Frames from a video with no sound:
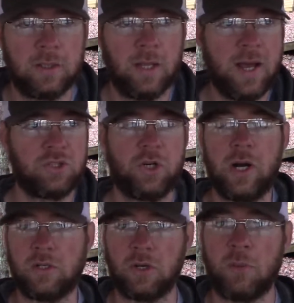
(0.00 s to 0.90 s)
Last year
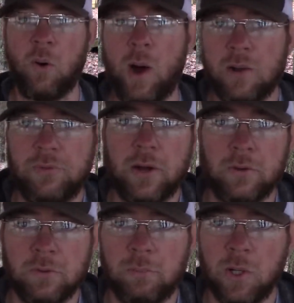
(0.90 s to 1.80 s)
I took my wife out
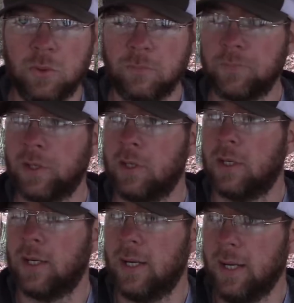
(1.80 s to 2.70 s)
on the boat
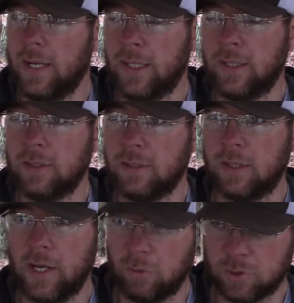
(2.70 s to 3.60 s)
and
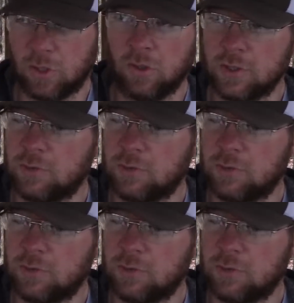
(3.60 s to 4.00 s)
it was early